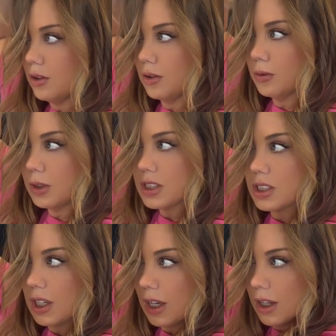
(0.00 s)
Once
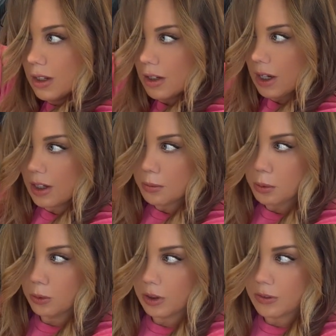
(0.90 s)
again, kind of
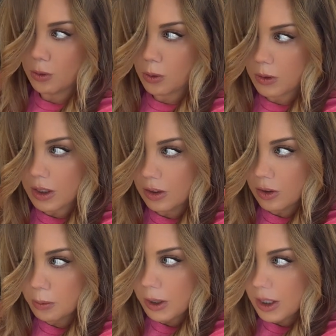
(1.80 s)
pulling forward a
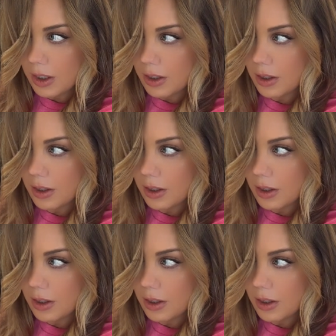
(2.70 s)
little bit.